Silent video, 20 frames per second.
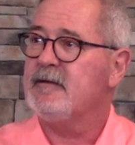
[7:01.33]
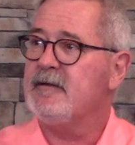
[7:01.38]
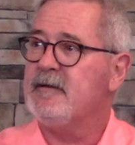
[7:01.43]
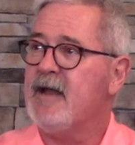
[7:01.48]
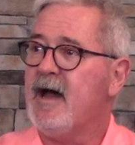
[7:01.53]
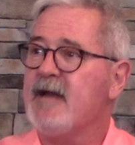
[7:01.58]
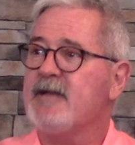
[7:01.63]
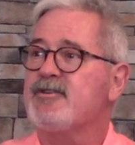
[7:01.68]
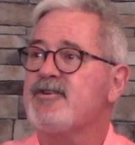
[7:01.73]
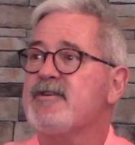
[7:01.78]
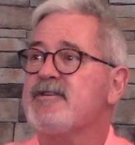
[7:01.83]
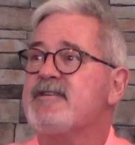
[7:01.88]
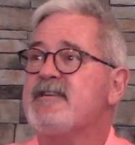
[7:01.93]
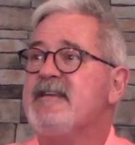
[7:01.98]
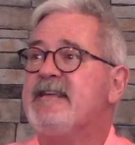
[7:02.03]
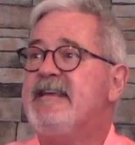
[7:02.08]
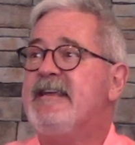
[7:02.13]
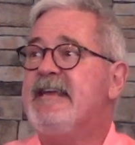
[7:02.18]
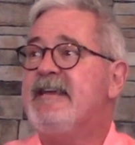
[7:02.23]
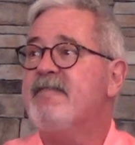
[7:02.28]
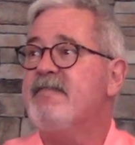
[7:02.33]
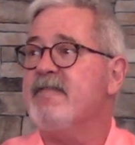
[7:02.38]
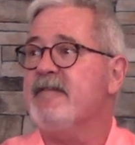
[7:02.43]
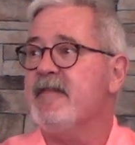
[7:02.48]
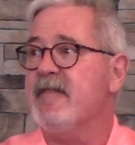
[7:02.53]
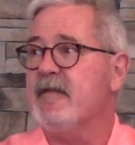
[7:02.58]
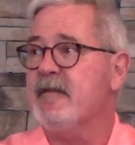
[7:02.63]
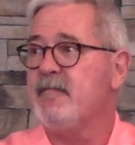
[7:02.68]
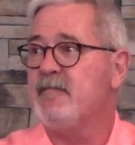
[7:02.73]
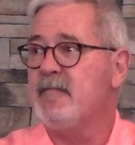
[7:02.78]
Not just
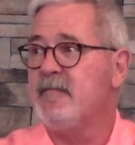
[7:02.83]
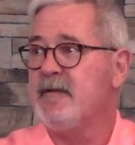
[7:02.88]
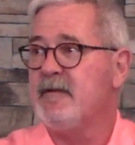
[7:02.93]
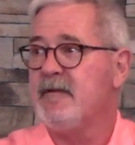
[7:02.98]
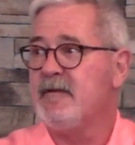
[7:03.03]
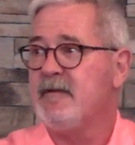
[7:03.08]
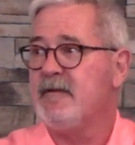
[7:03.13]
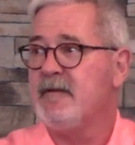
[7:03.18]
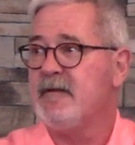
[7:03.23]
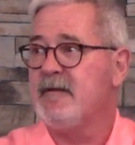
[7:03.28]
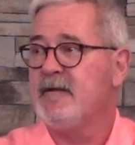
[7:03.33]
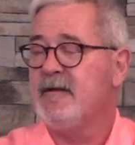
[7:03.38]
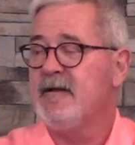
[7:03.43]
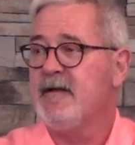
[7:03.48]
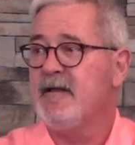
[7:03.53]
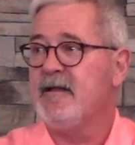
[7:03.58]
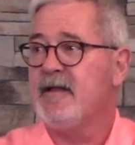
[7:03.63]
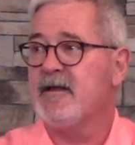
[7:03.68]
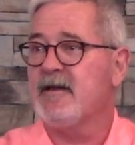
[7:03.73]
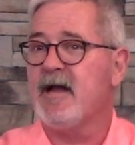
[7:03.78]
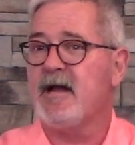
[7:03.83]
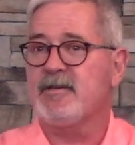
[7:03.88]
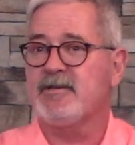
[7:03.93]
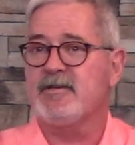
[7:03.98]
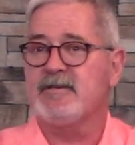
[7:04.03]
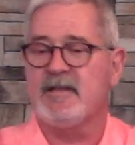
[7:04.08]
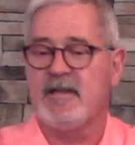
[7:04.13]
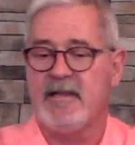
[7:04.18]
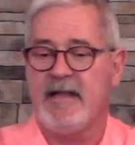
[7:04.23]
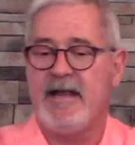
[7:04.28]
given them. They're not
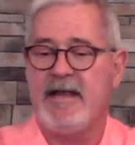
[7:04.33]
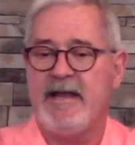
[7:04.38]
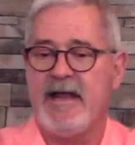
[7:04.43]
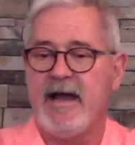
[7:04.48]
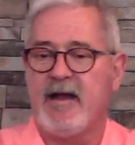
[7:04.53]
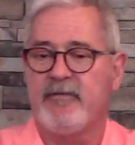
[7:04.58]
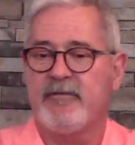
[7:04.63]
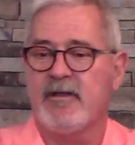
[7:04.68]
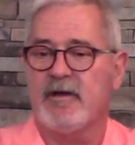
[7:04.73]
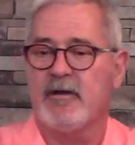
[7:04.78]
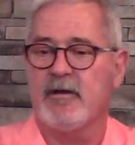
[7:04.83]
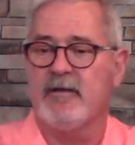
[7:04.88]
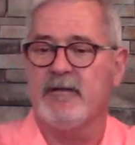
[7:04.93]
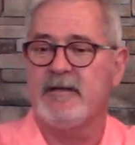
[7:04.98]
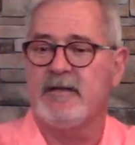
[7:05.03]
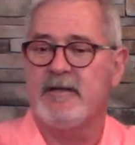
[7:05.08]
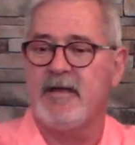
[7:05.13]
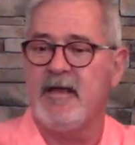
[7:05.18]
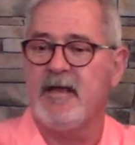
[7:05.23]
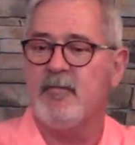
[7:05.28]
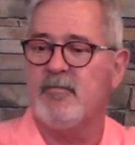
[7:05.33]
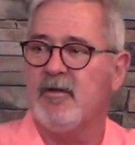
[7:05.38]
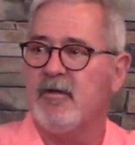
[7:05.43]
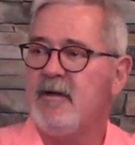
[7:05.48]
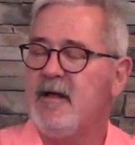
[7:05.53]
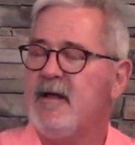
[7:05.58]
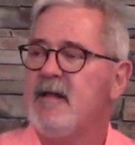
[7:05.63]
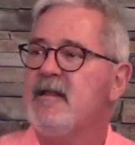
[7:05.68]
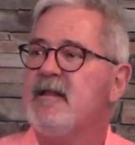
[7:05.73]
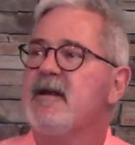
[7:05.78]
just laid out there on the table.
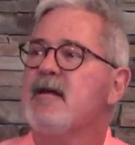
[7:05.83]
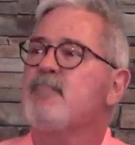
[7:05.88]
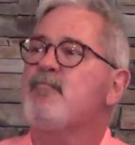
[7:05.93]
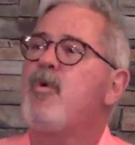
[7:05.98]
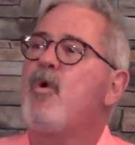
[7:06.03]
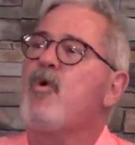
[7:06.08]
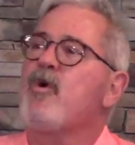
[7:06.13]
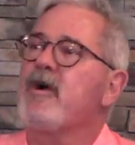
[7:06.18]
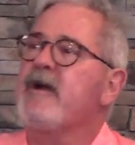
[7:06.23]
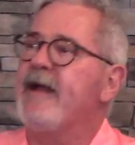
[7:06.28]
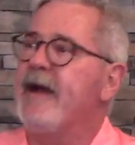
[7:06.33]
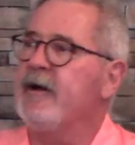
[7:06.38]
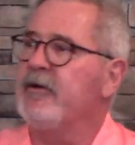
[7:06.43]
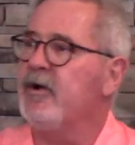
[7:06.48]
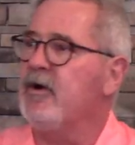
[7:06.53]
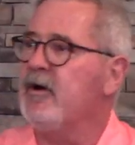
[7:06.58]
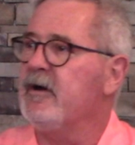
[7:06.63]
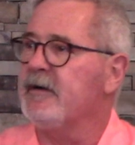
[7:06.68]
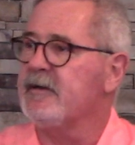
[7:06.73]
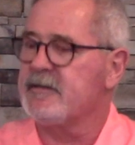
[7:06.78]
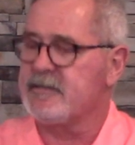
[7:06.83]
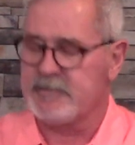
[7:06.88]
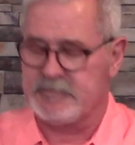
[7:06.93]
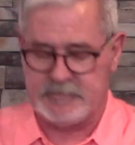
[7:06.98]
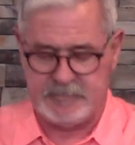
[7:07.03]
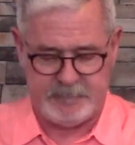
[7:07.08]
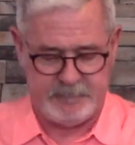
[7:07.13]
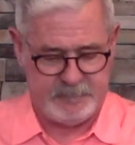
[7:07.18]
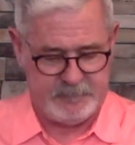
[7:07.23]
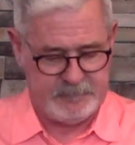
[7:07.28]
They're poured out on
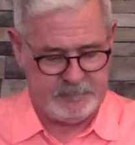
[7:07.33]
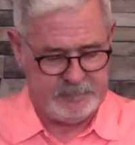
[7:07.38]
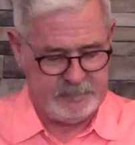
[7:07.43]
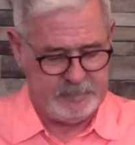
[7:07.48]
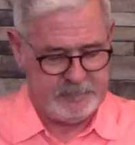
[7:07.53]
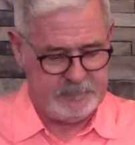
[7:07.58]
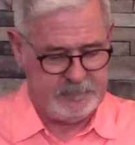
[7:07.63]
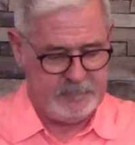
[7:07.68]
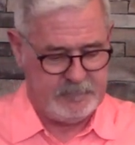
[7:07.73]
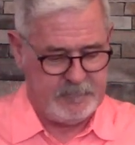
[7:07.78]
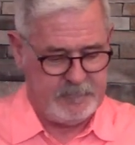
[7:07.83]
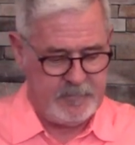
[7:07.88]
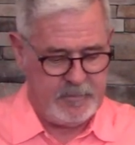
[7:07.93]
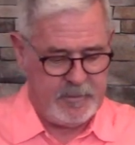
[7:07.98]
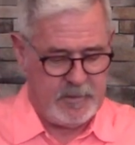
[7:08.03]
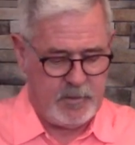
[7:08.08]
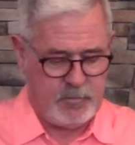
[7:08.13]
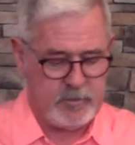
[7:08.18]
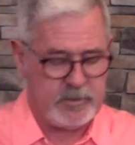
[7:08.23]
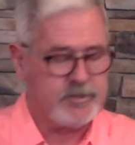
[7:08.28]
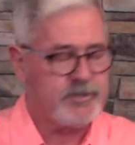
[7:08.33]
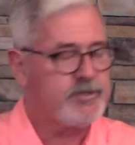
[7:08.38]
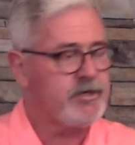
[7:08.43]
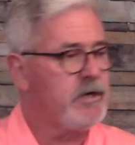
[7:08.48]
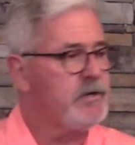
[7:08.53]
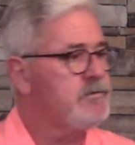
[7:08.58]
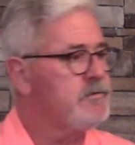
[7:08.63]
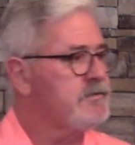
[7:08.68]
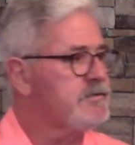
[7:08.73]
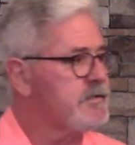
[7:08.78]
us. We're
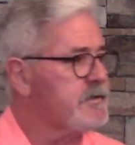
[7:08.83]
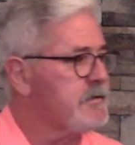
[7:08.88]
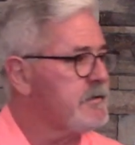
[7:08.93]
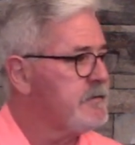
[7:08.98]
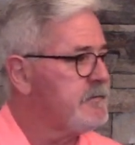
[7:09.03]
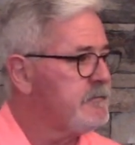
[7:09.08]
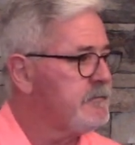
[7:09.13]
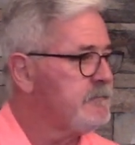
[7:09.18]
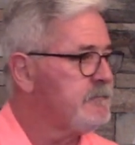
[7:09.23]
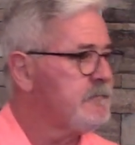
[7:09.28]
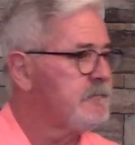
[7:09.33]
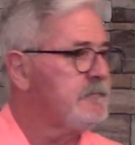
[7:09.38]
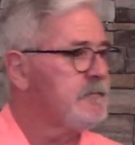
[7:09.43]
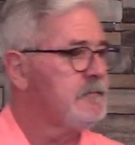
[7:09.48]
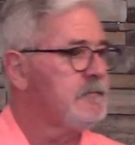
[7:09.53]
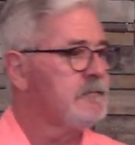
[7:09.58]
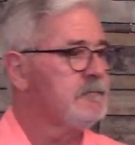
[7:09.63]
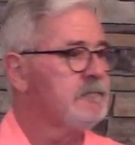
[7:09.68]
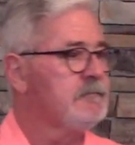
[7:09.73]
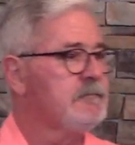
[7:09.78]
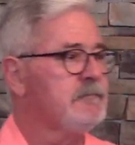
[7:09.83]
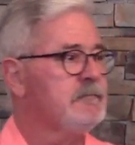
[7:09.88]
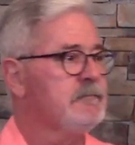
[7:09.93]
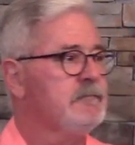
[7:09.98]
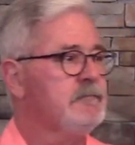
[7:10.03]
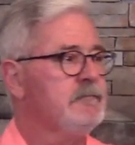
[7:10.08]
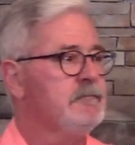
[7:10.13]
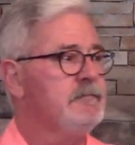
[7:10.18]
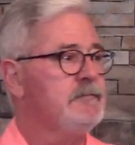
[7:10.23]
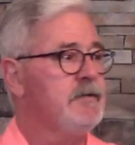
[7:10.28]
chosen.
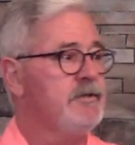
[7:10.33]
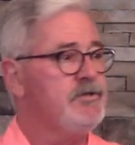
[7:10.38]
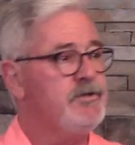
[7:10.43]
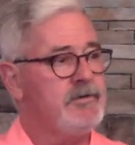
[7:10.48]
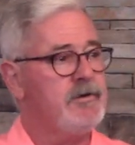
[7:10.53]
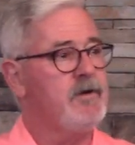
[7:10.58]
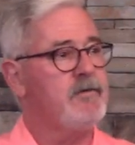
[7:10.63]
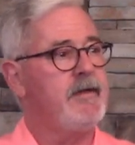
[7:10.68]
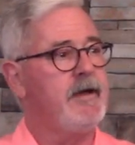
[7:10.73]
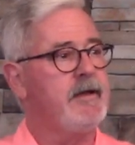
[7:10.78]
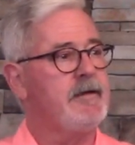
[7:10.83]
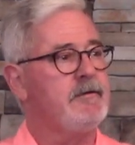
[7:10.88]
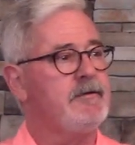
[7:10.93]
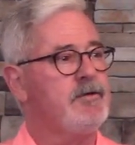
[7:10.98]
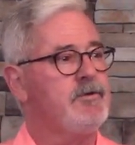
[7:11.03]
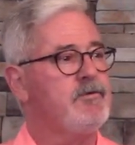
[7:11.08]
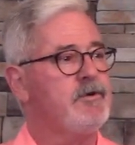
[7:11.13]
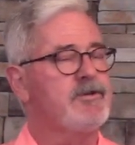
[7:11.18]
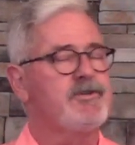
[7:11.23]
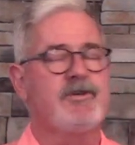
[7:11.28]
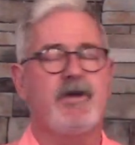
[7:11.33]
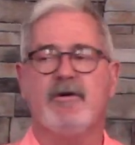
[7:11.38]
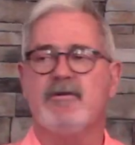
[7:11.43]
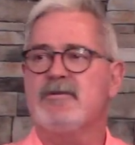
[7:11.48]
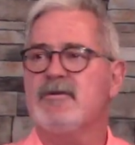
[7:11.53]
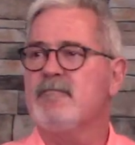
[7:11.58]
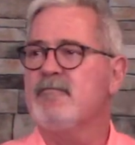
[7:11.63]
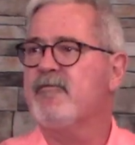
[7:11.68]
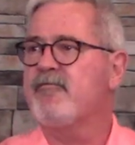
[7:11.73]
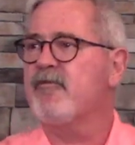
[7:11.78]
Did you know that? You were
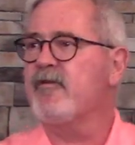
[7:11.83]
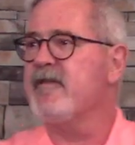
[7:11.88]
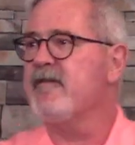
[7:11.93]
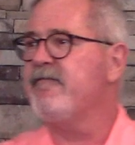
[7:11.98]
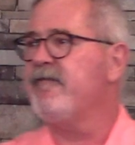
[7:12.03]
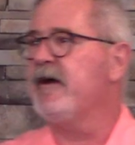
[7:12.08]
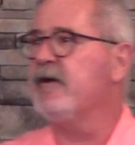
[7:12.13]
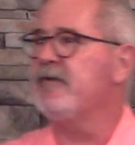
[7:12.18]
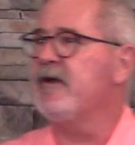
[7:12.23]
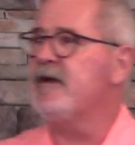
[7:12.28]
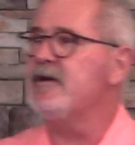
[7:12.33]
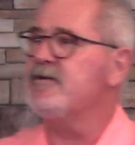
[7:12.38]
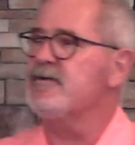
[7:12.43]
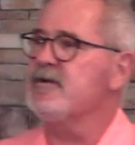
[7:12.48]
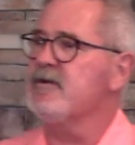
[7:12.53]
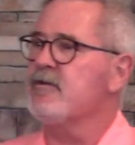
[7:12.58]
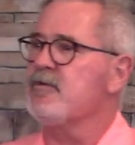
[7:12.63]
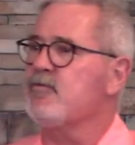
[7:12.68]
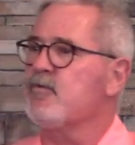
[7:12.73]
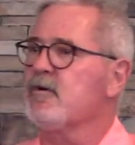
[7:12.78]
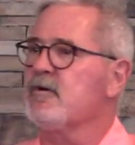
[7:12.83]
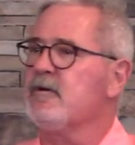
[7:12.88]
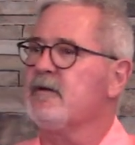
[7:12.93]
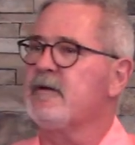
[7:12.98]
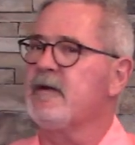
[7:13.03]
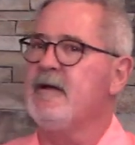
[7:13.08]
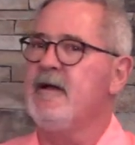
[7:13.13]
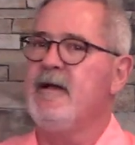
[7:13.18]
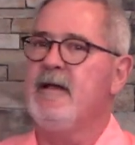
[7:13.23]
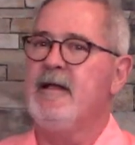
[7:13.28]
chosen before the foundation of the world.